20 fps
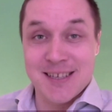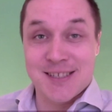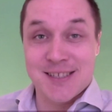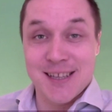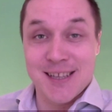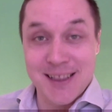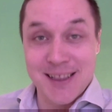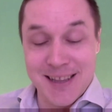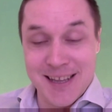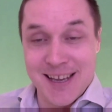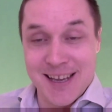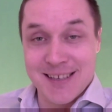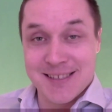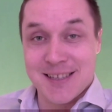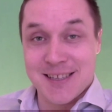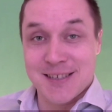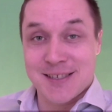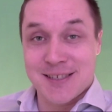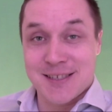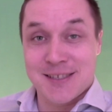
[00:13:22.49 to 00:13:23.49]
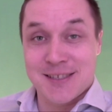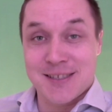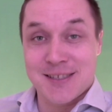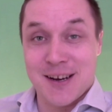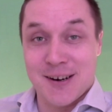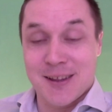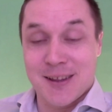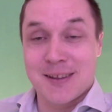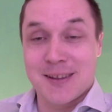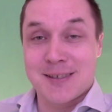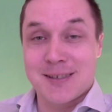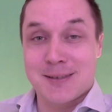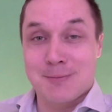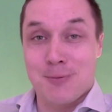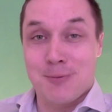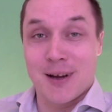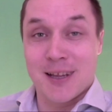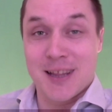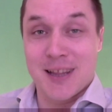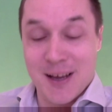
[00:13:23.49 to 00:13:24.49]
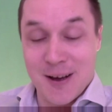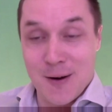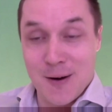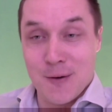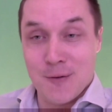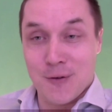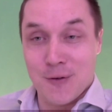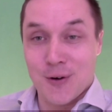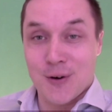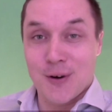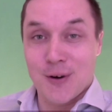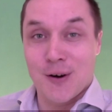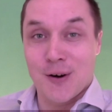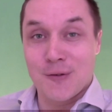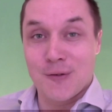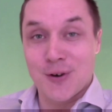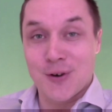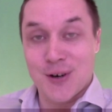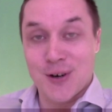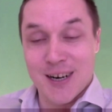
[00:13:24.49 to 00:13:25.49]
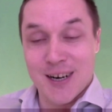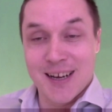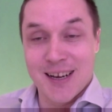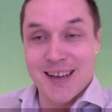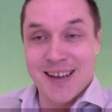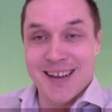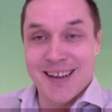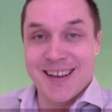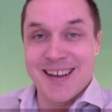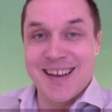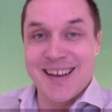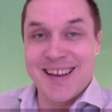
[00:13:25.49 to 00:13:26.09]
suddenly s- started spreading over over uh,